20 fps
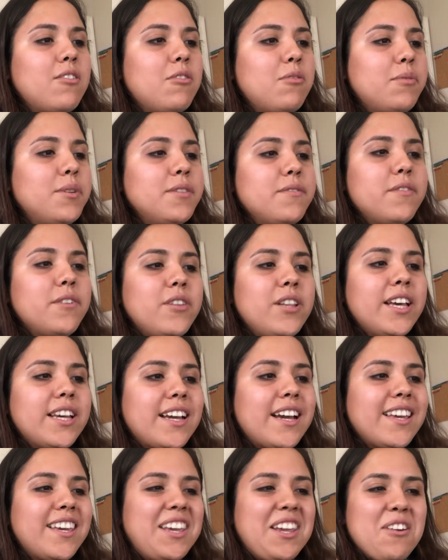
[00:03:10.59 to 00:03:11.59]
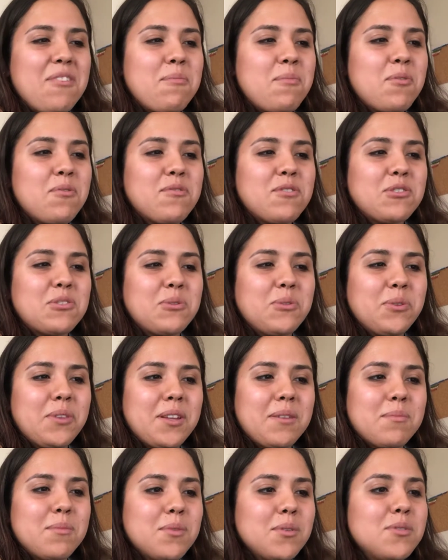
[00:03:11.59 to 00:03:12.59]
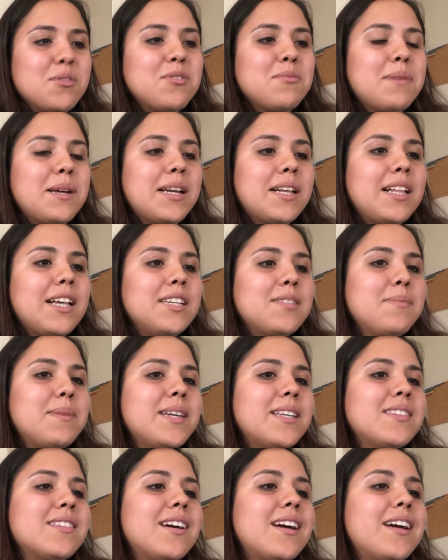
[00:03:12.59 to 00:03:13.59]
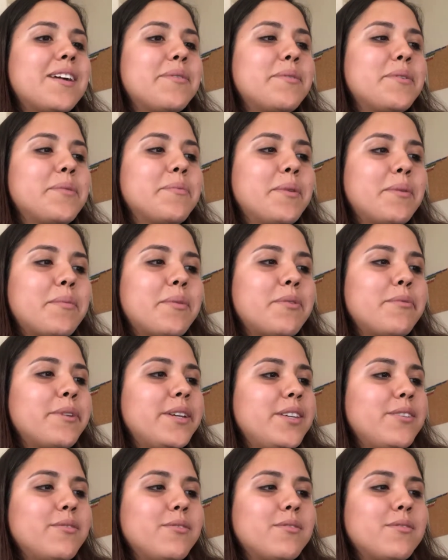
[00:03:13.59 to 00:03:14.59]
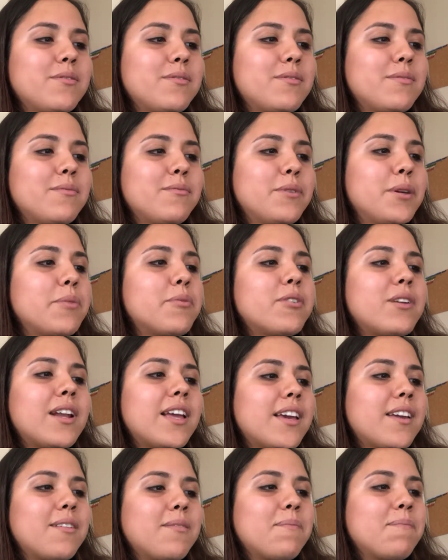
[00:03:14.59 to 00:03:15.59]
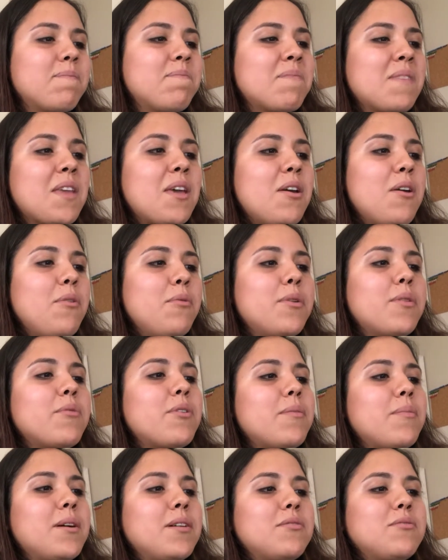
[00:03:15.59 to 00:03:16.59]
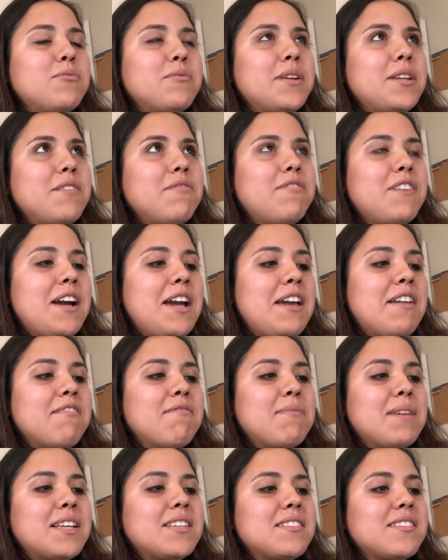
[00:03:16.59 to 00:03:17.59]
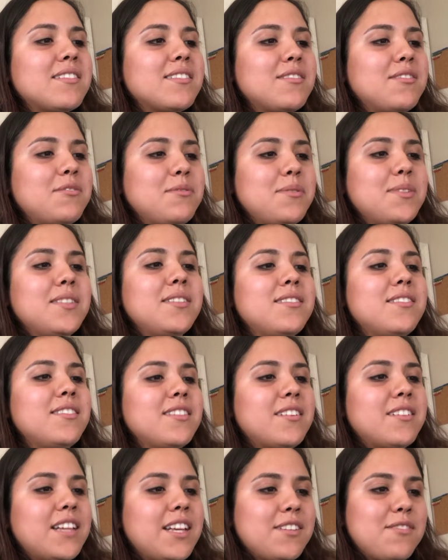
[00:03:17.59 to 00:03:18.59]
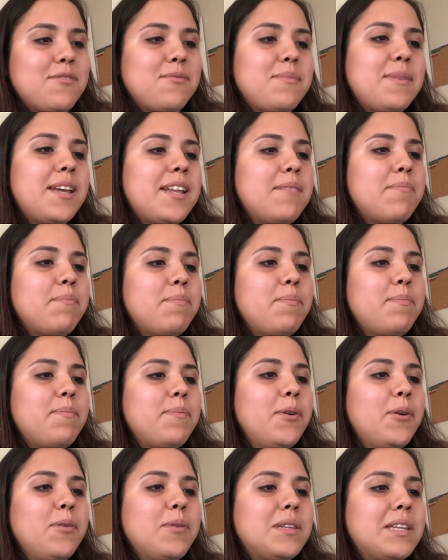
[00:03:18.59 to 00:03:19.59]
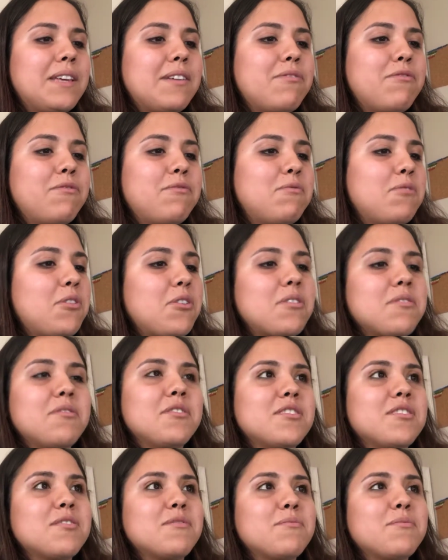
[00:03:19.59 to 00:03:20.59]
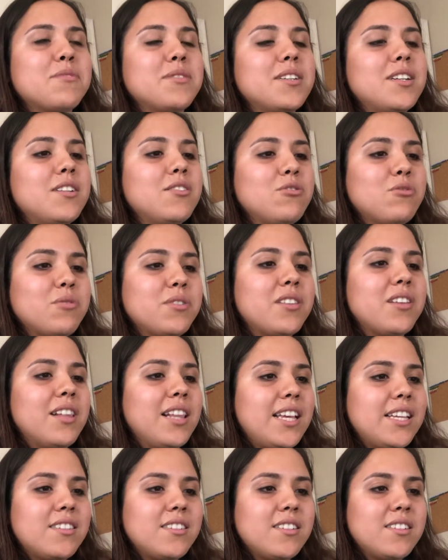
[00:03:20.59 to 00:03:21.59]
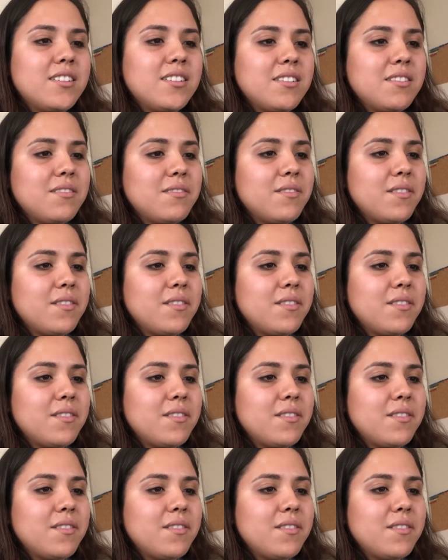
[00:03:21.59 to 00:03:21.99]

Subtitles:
always felt like I care more for school than most of my classmates. I remember we were about 25 Mexican students in the classroom, and only 4 of us would enjoy the lesson.